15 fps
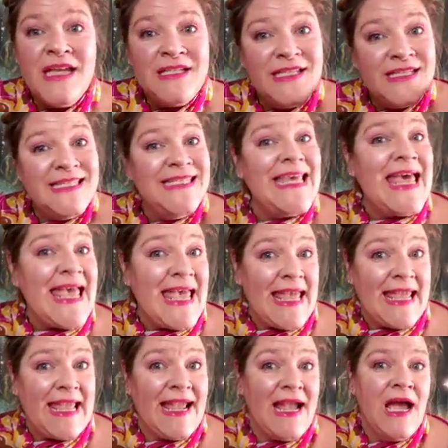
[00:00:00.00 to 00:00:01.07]

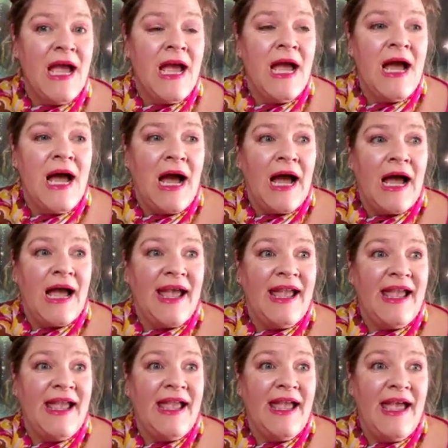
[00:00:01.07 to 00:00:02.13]
Today,
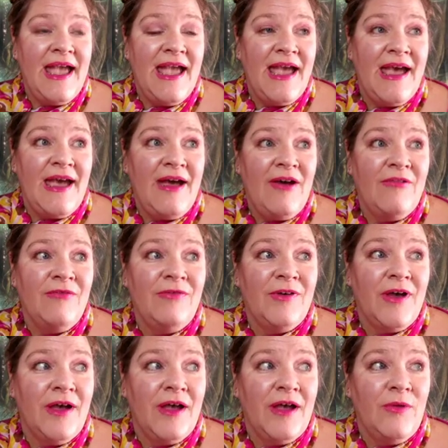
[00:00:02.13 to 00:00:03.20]
I
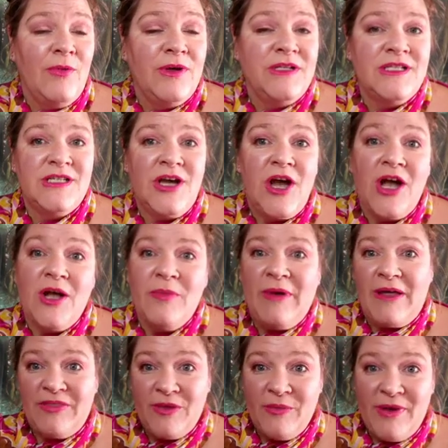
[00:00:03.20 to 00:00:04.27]
want to talk
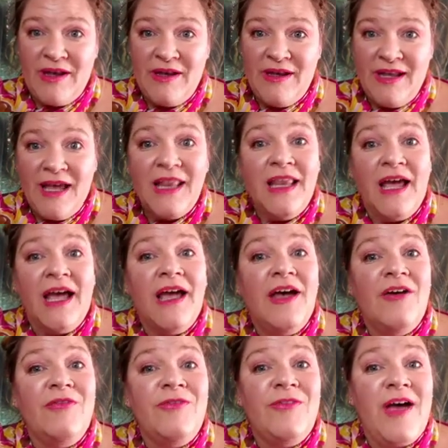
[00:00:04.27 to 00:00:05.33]
about the Mandela
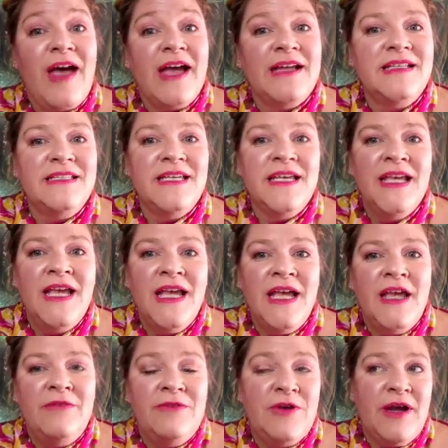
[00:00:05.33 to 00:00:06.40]
effect.
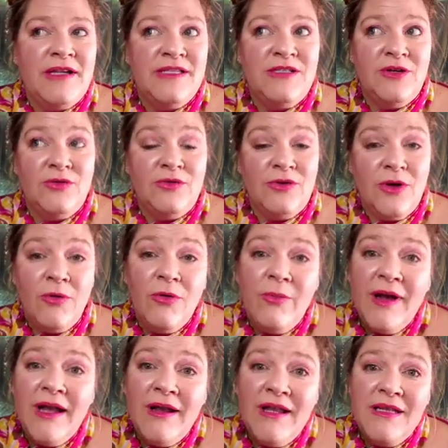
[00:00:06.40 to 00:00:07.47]
If you guys don't know
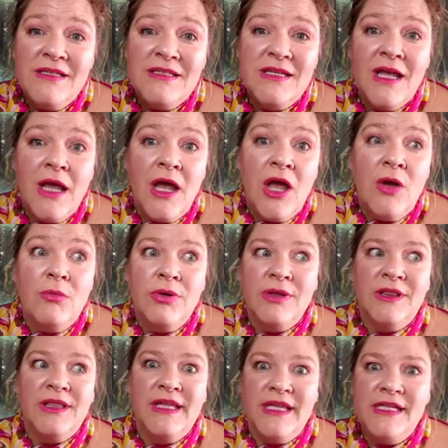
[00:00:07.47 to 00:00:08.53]
about it,
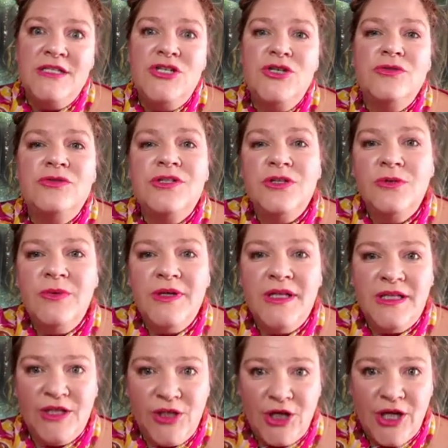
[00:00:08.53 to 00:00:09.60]
please YouTube
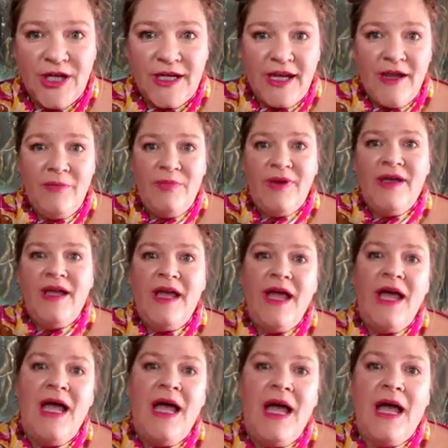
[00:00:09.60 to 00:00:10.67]
it, look it up.
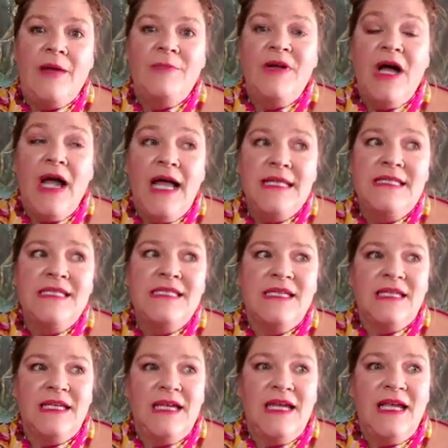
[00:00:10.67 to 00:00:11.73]
I'm
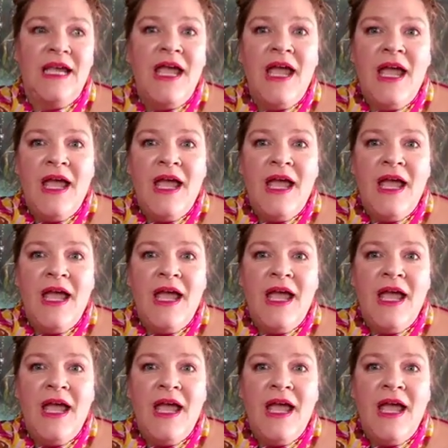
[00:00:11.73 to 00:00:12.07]
constantly